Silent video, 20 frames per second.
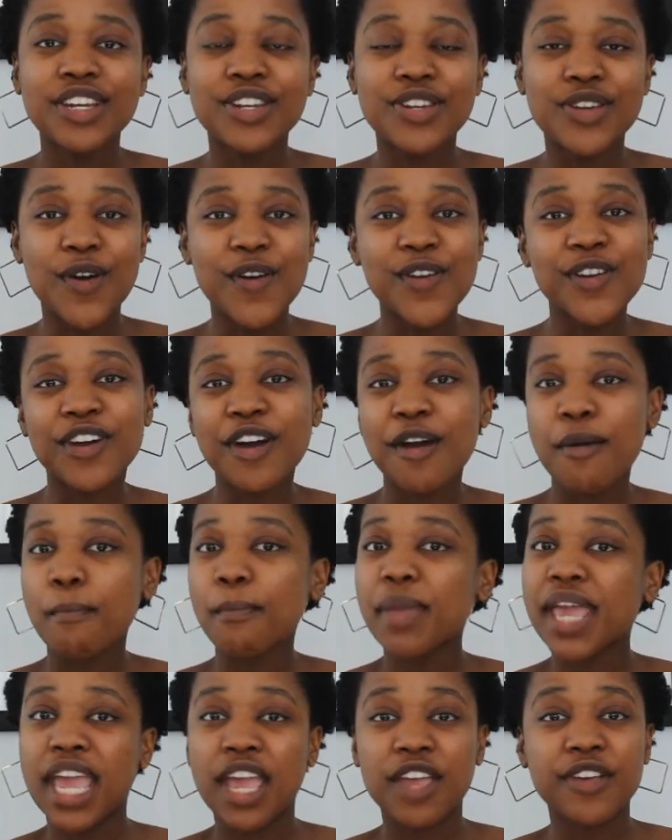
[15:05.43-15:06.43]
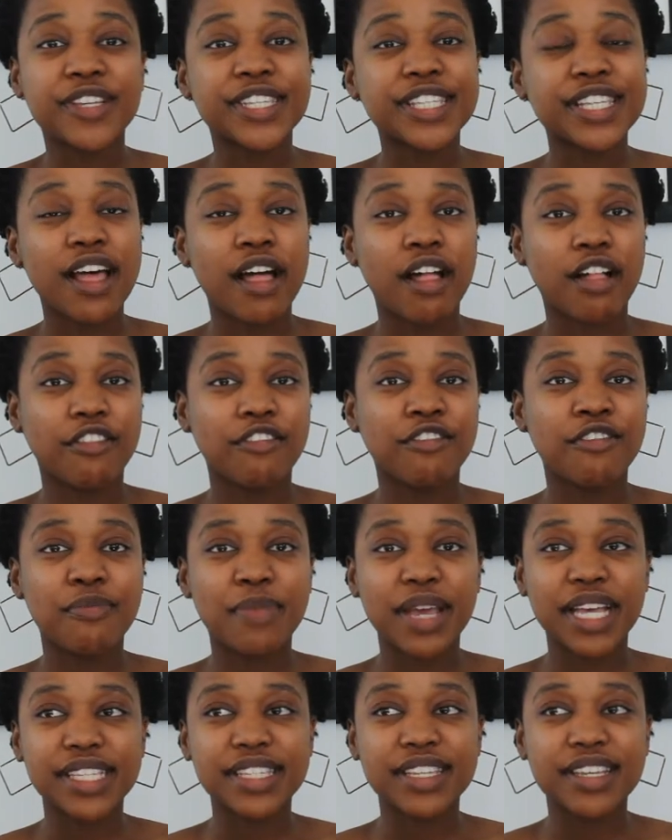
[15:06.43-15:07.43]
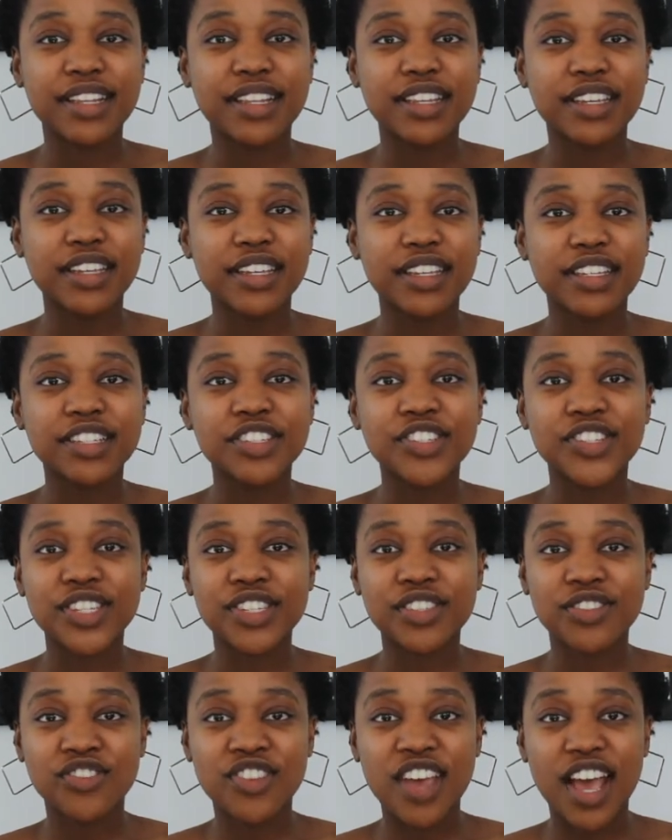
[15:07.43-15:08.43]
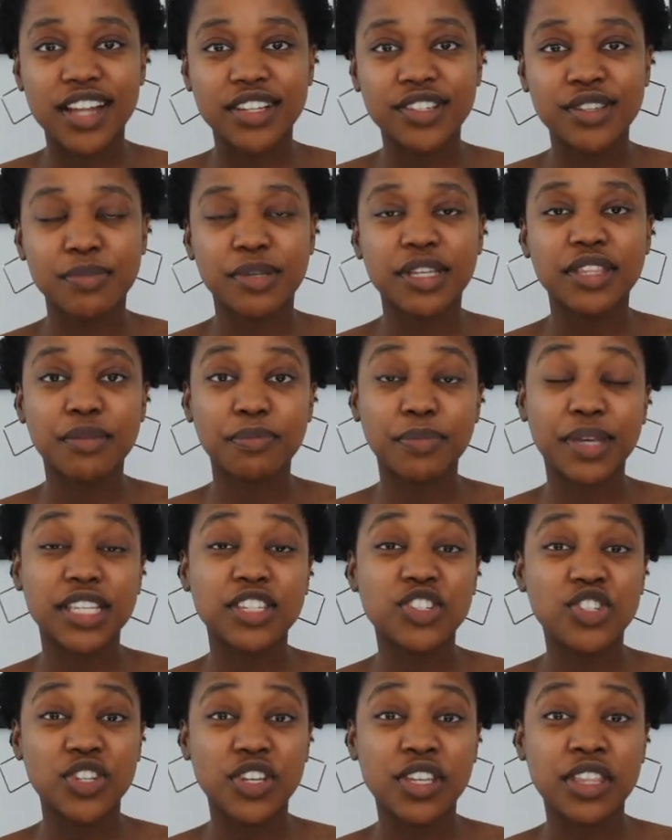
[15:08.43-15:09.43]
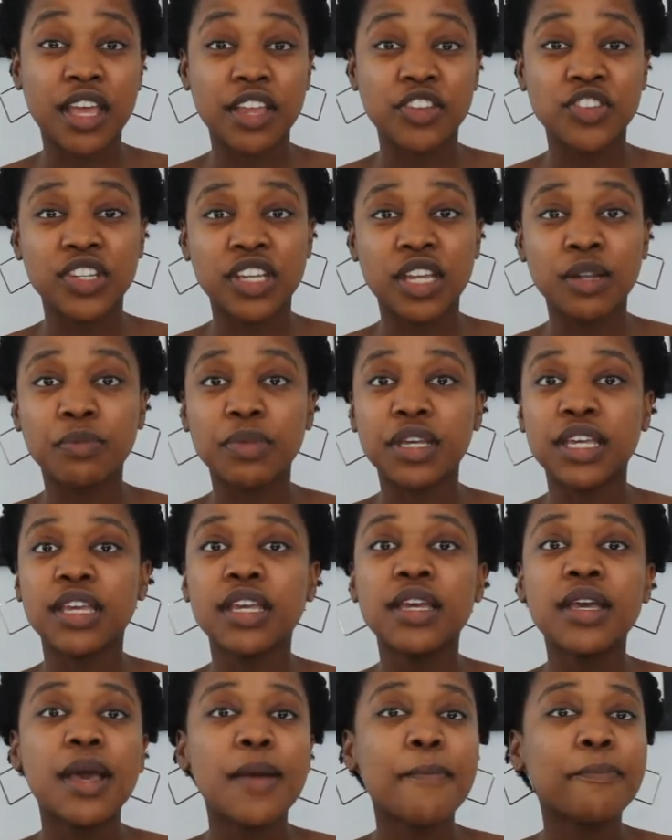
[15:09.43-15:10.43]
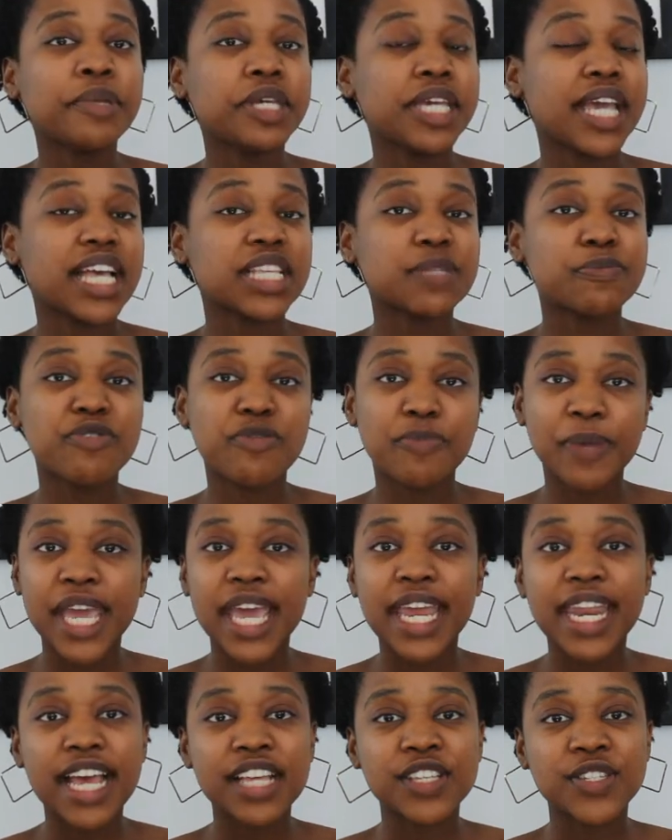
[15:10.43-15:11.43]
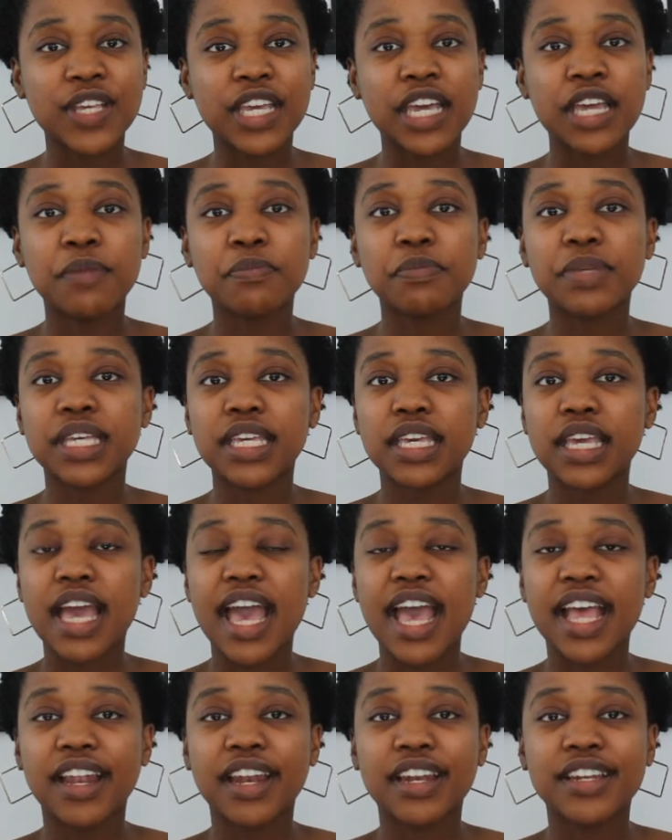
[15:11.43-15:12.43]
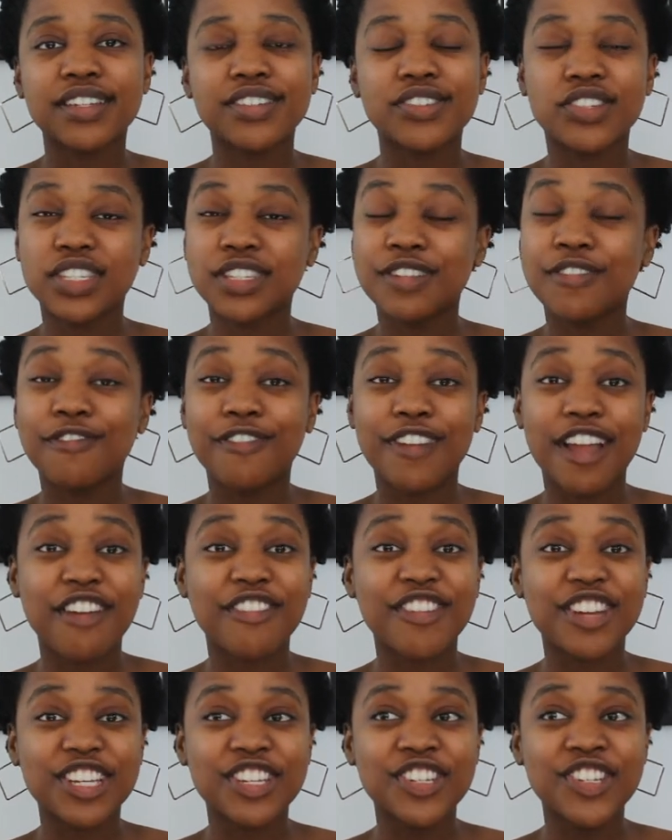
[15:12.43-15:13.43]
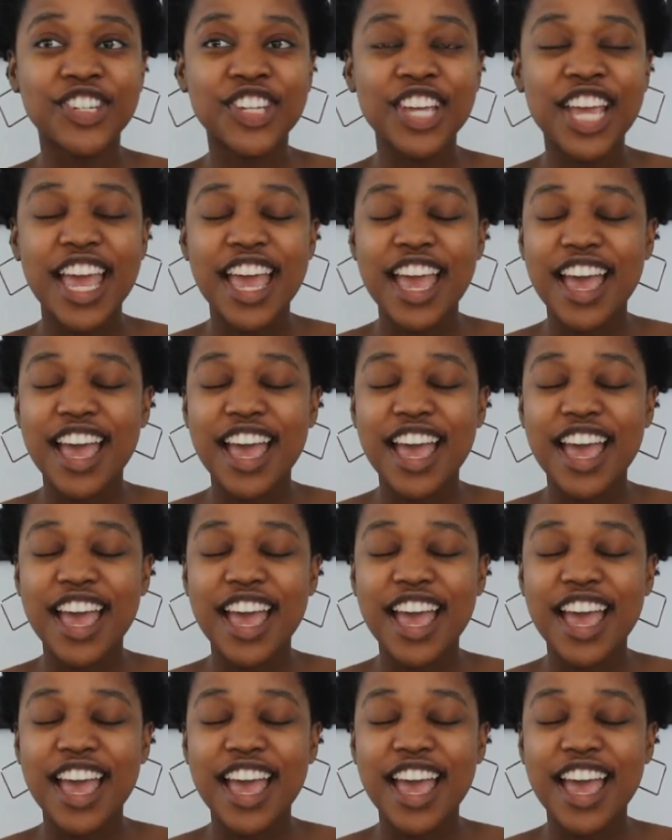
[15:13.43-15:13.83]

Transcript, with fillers: don't compare yourself basically just try to be the best you that you can be be as prepared as you can be and just flourish